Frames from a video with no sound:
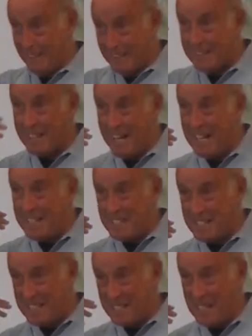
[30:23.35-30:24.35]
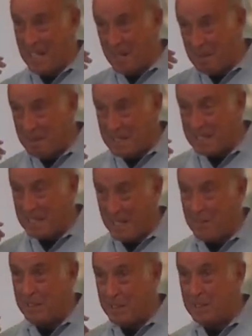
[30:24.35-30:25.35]
unconscious elements
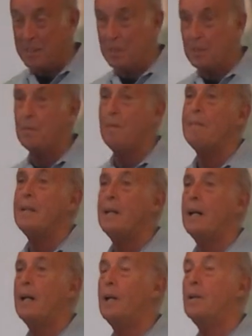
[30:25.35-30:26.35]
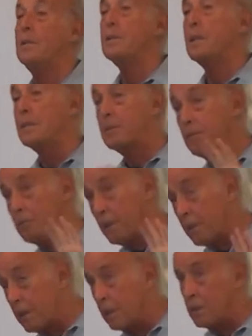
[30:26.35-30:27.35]
having to do uh,
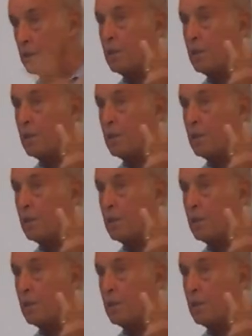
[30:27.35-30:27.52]
with,